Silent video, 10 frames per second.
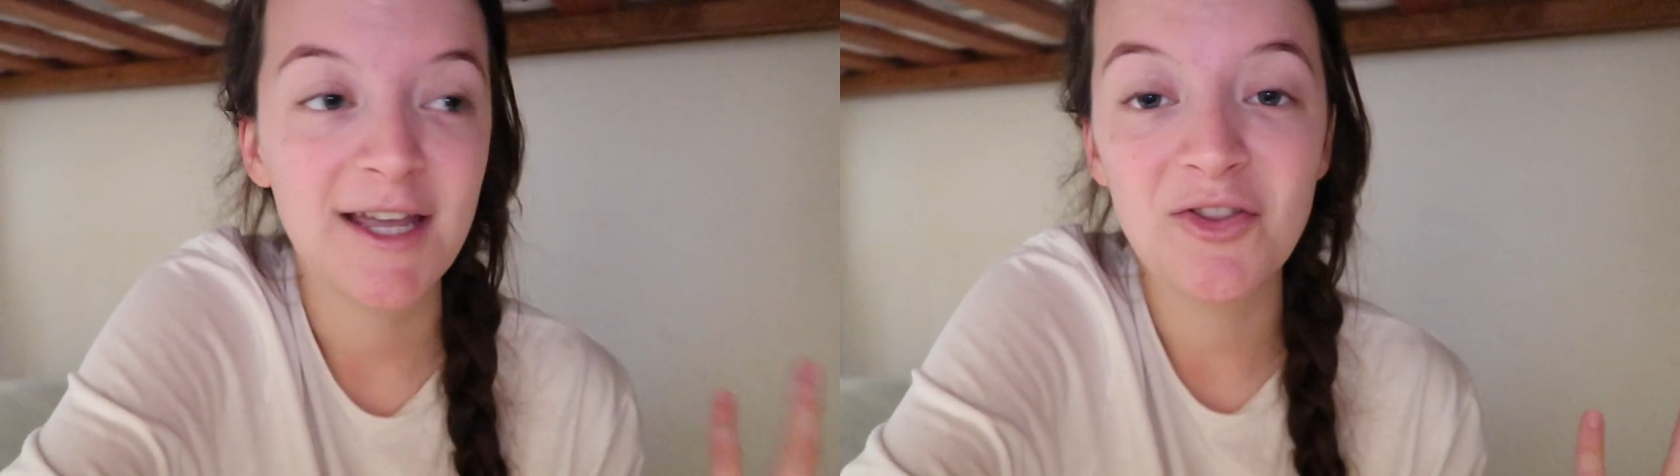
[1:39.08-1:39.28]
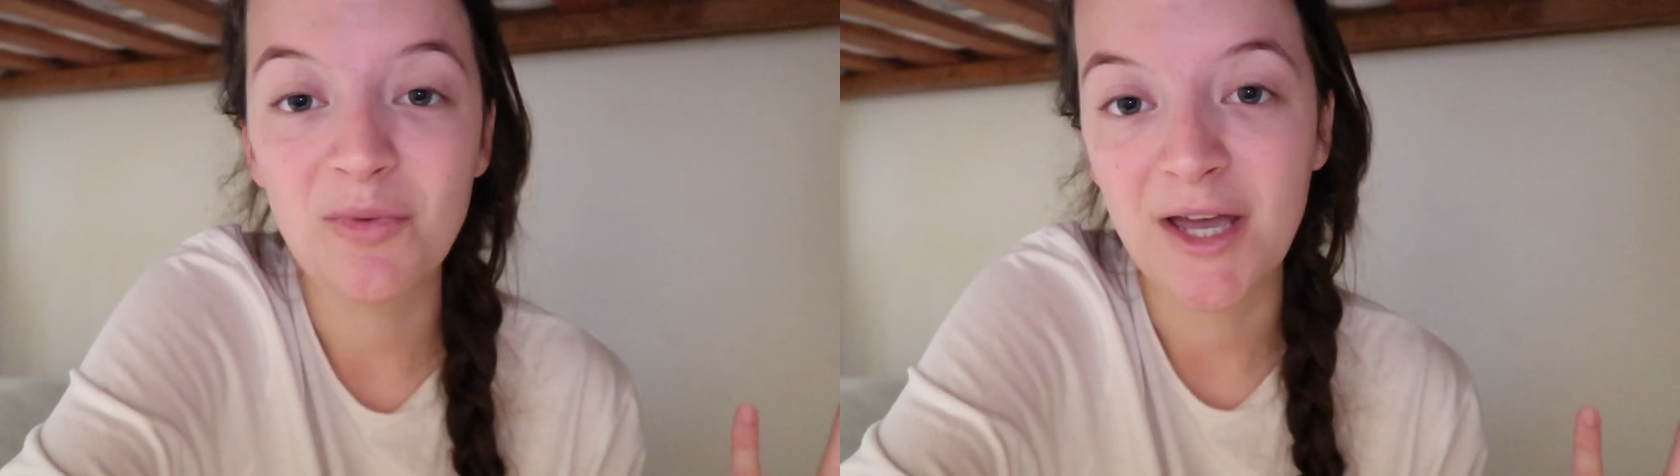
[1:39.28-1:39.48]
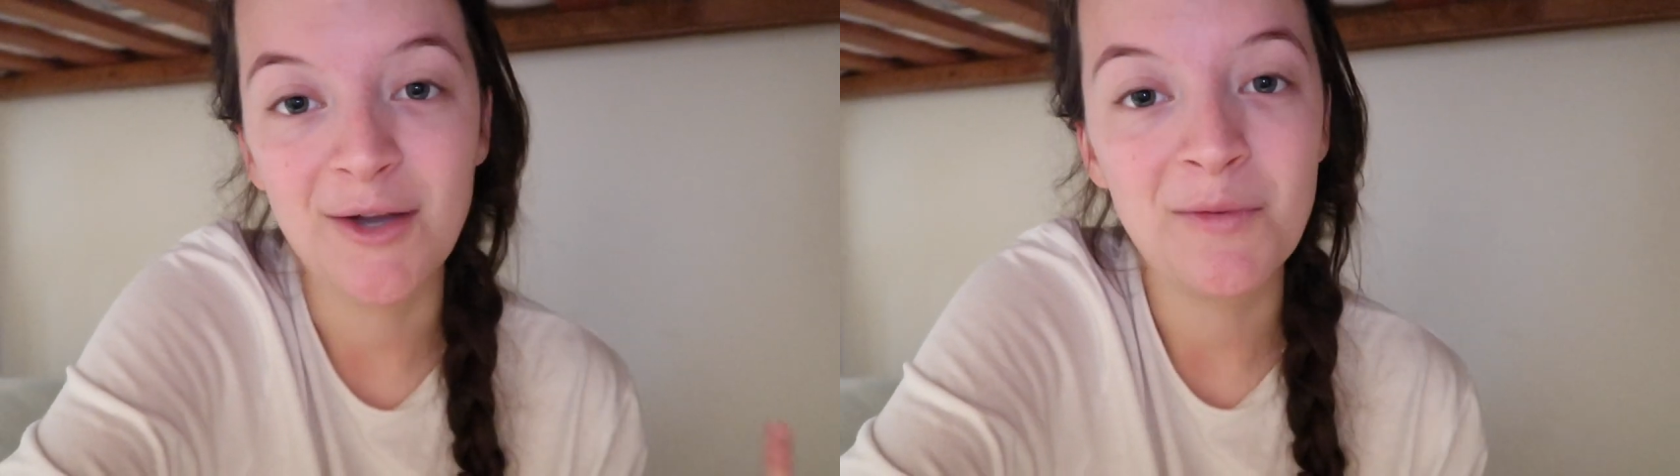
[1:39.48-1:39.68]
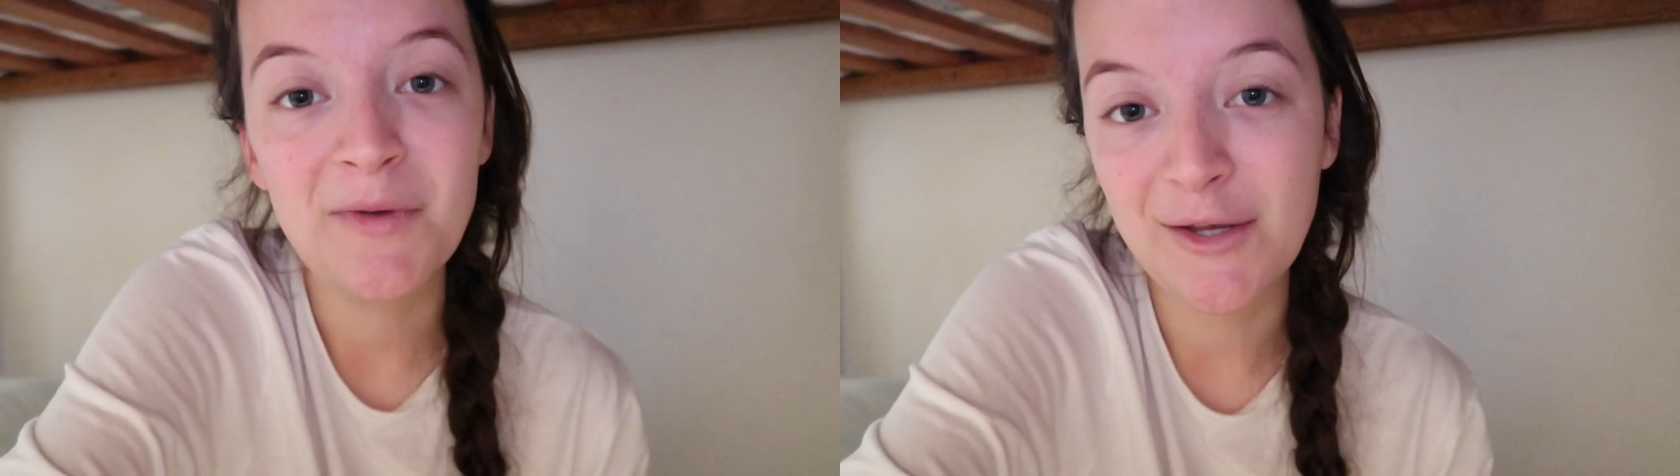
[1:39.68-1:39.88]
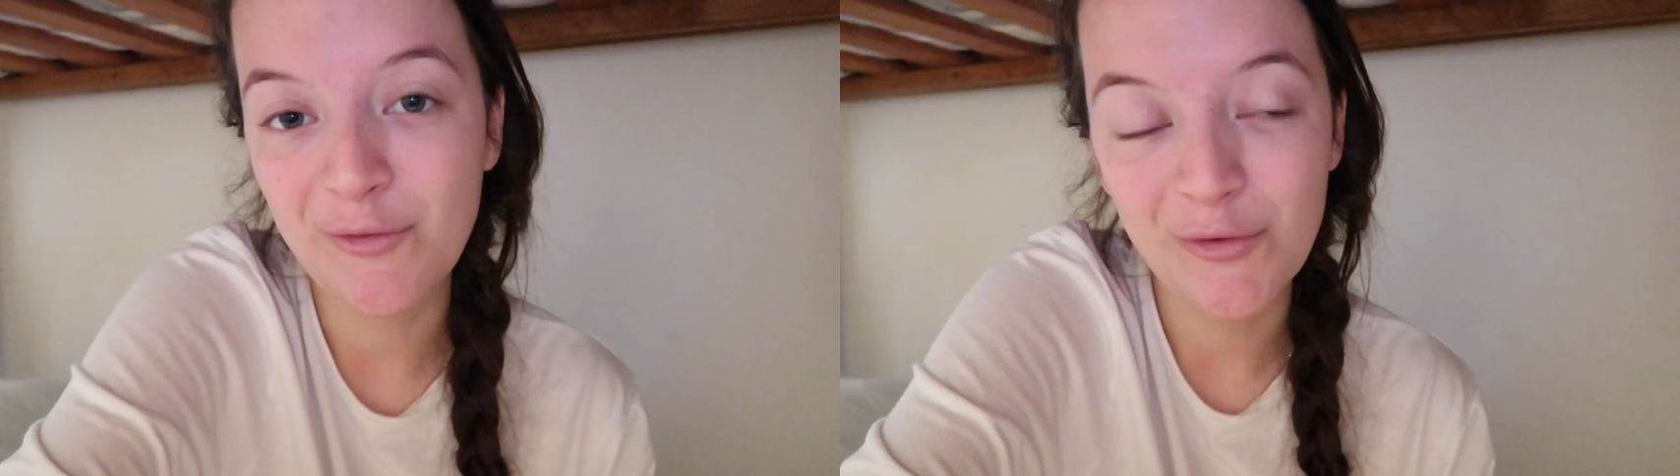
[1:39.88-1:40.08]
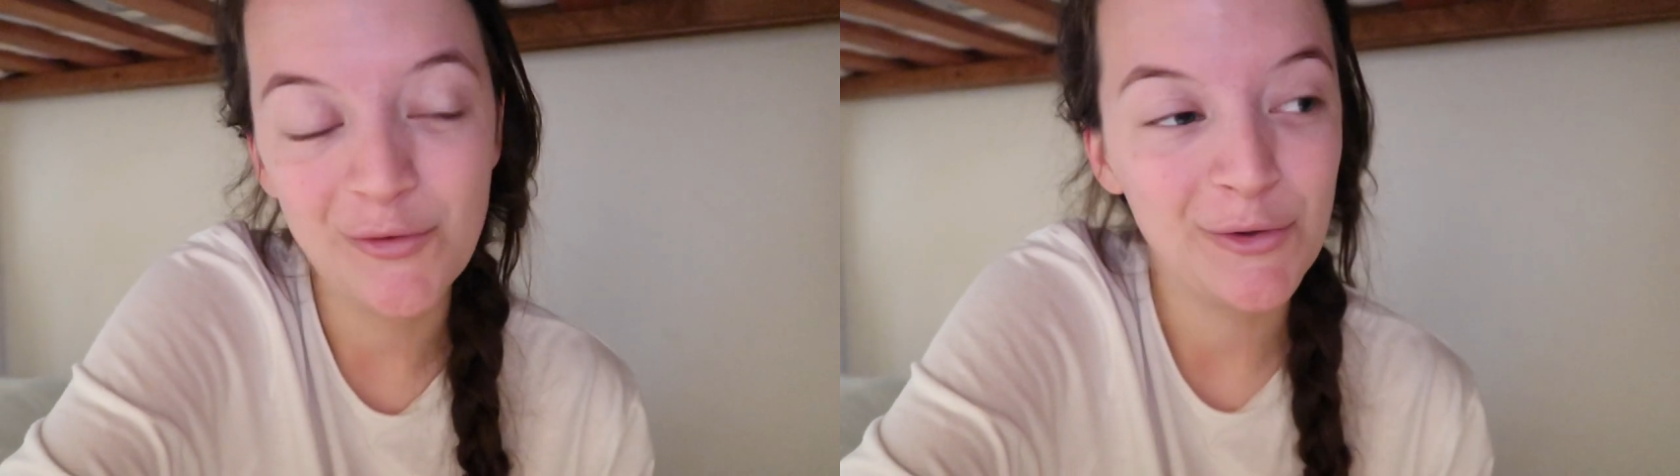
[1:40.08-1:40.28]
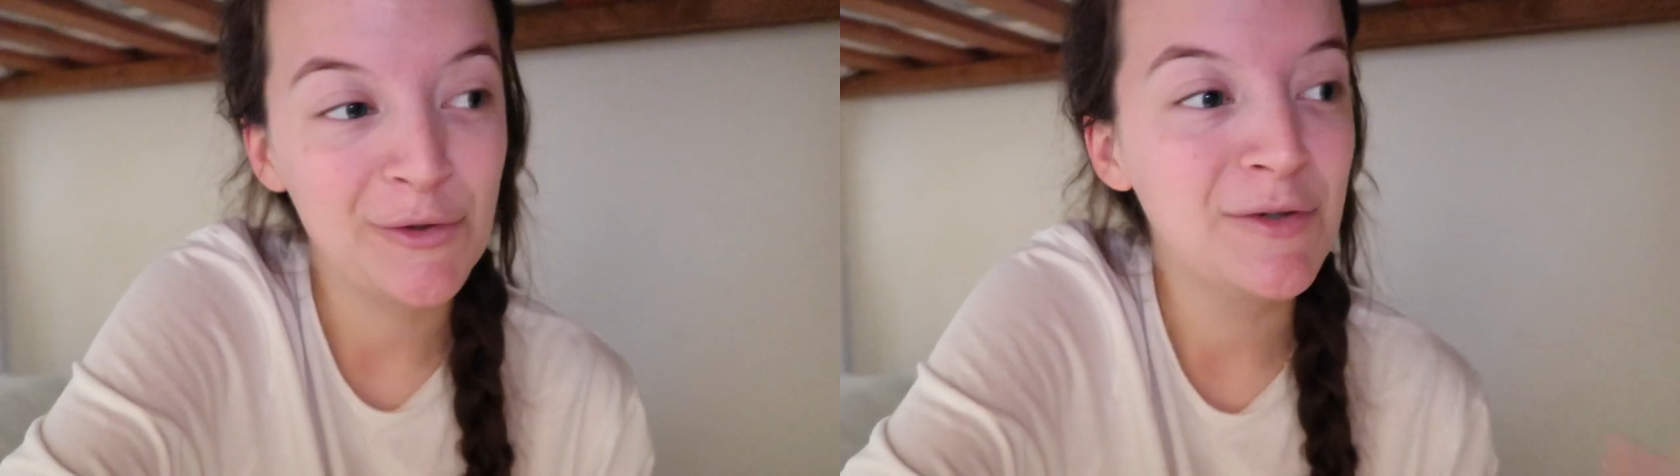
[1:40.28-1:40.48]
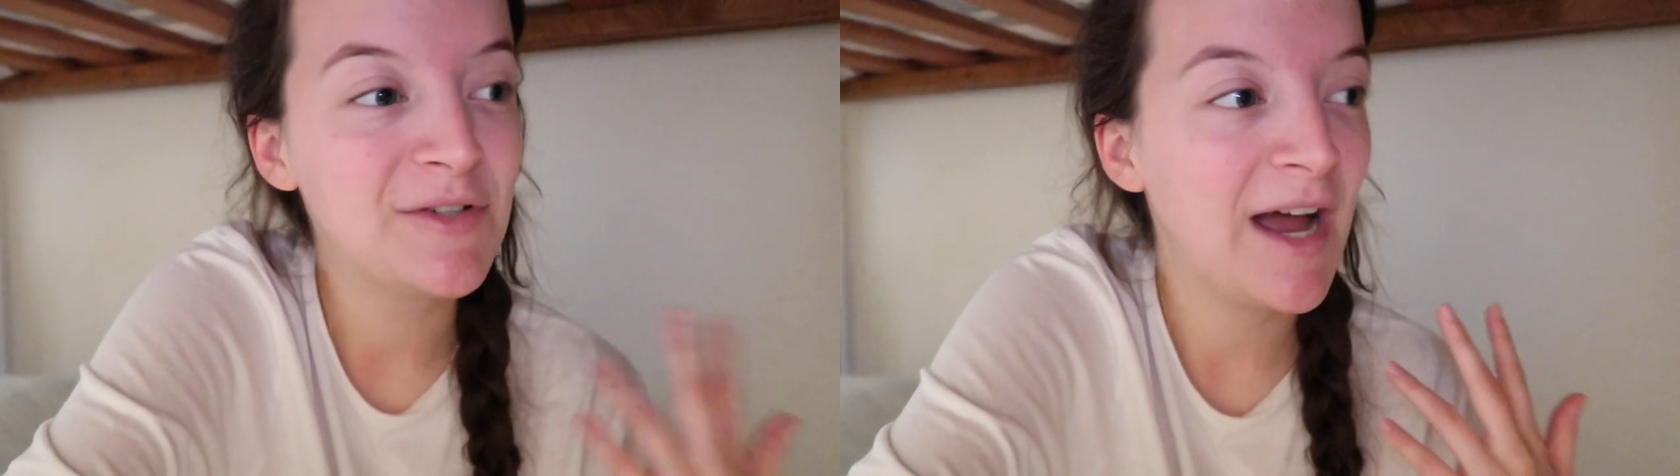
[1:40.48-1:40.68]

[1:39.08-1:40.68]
Either way, we're meeting for food,